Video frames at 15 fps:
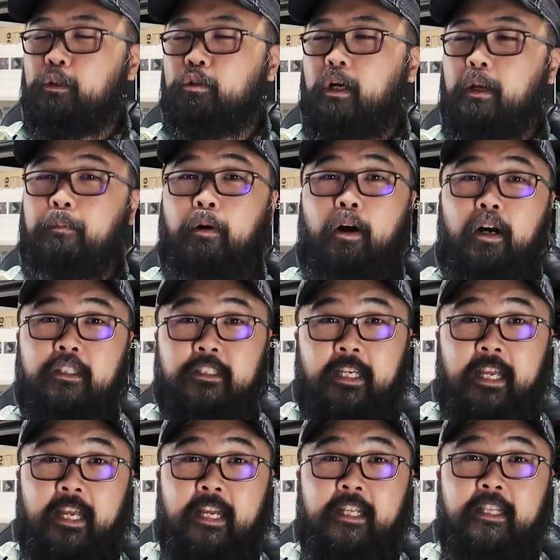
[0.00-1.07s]
tripods
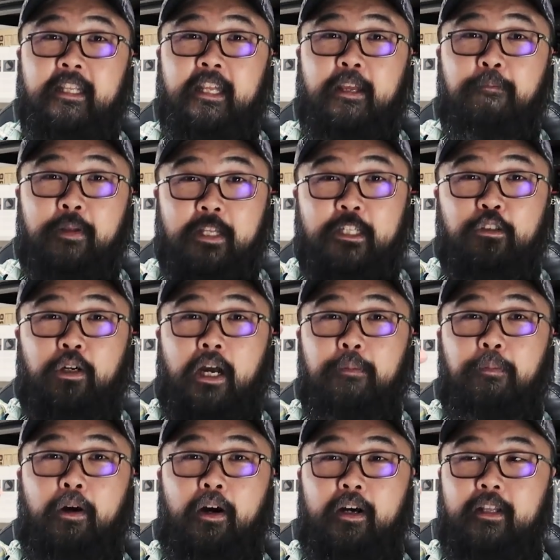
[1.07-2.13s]
in the mini
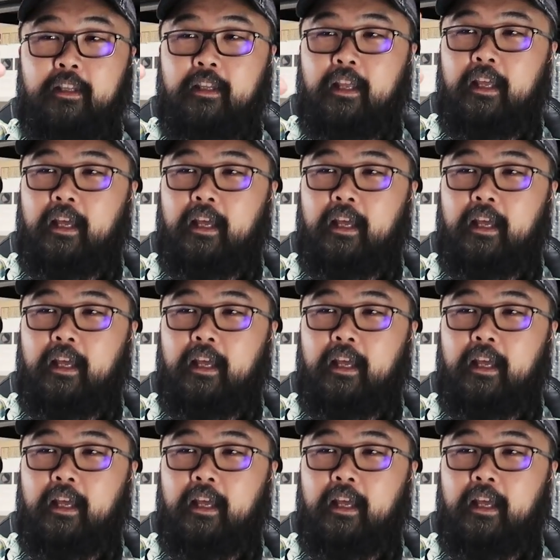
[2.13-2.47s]
tripod